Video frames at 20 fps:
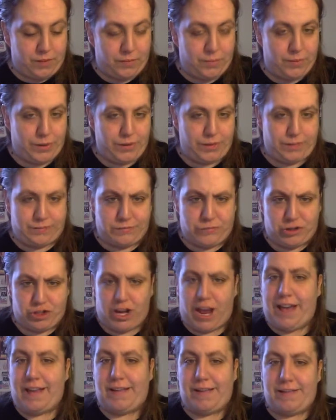but
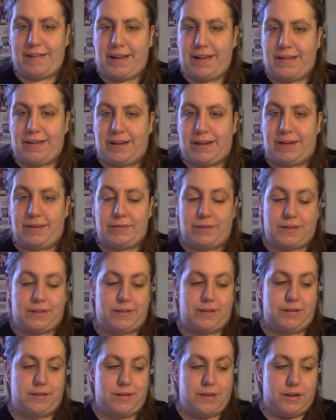Jess, I think,
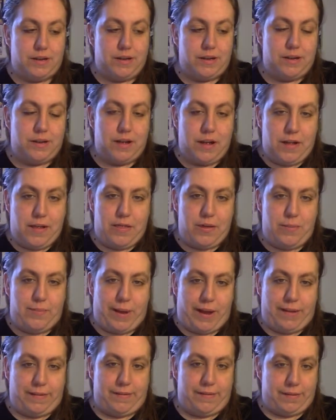was the
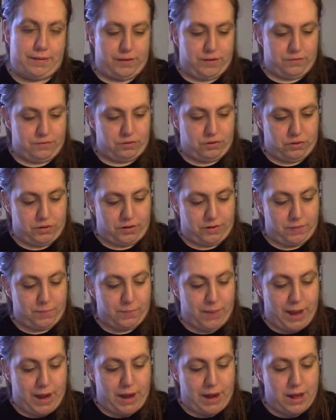best of Rory's
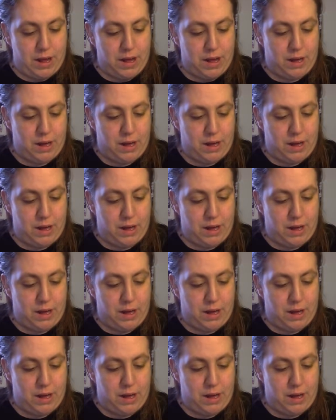men.